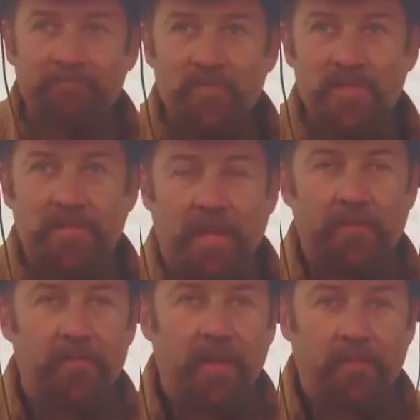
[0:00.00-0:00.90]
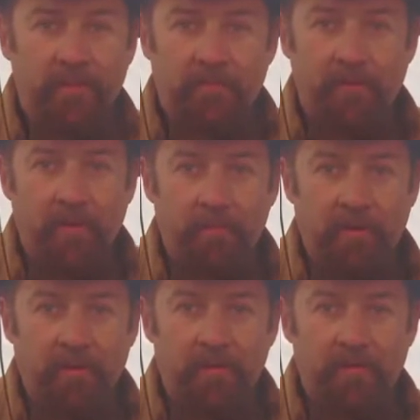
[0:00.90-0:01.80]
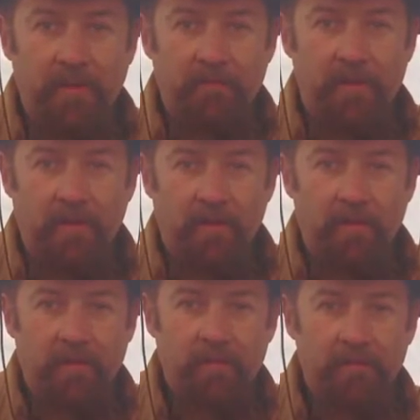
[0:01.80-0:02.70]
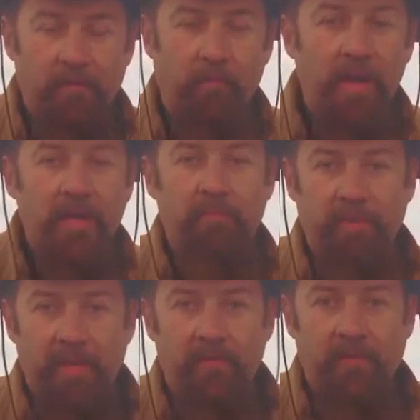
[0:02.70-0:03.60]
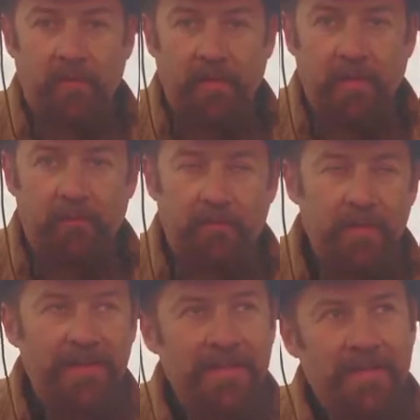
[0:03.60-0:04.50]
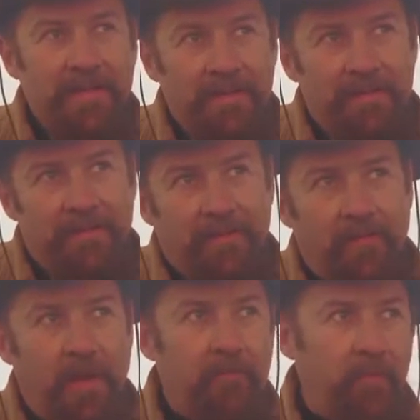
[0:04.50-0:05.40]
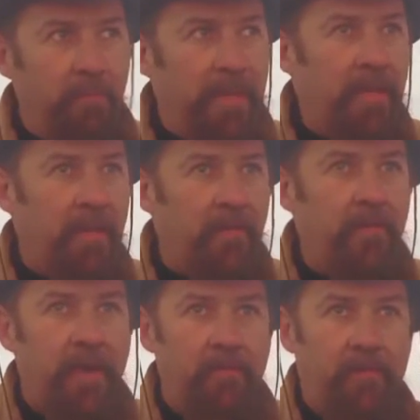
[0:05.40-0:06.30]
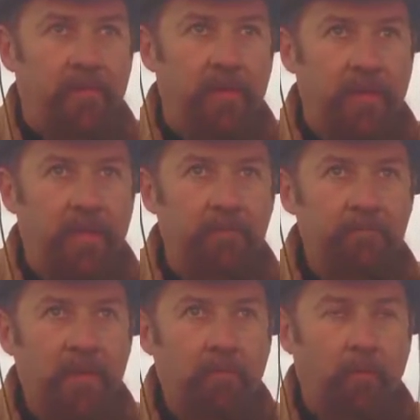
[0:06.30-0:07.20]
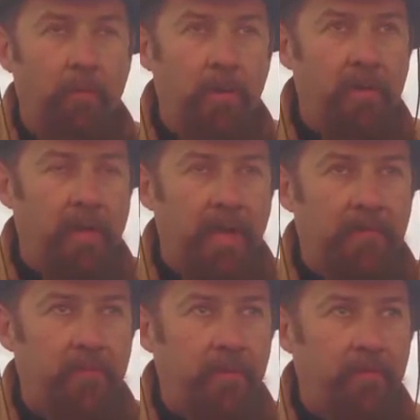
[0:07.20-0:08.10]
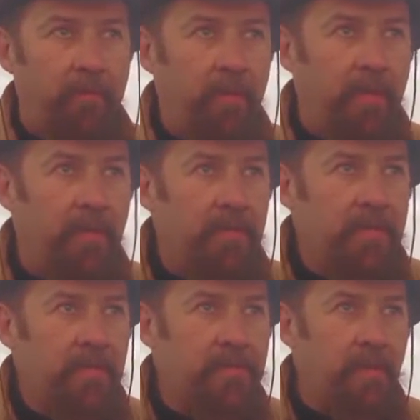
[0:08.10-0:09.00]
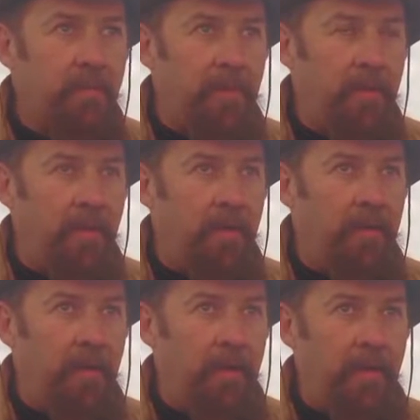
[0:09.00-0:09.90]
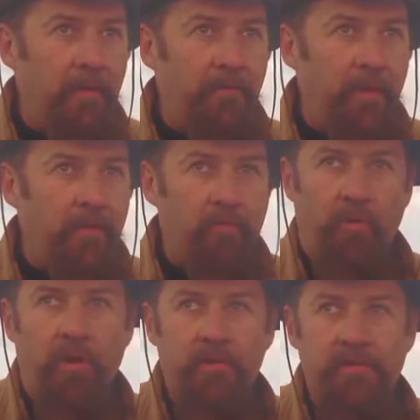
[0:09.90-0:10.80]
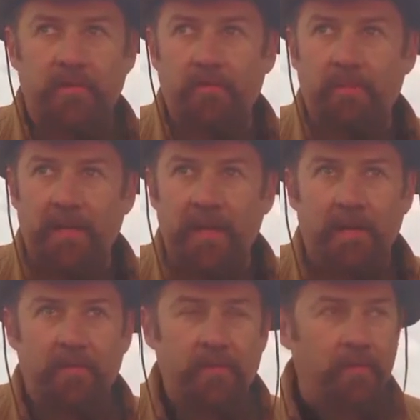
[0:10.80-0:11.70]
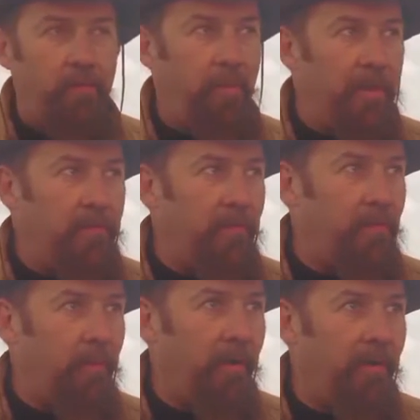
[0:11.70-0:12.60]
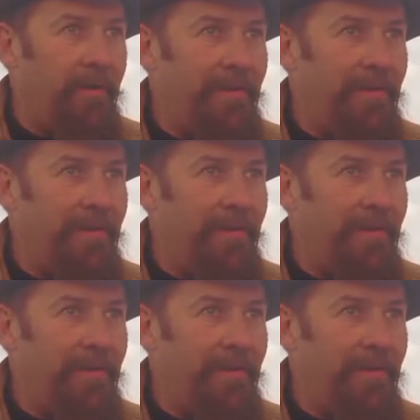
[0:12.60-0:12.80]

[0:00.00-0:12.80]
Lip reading: just lifestyle's different up here. It's definitely a rugged place to live, aside from being inside of a city. Remote Alaska is really something I felt drawn to, being out to those places where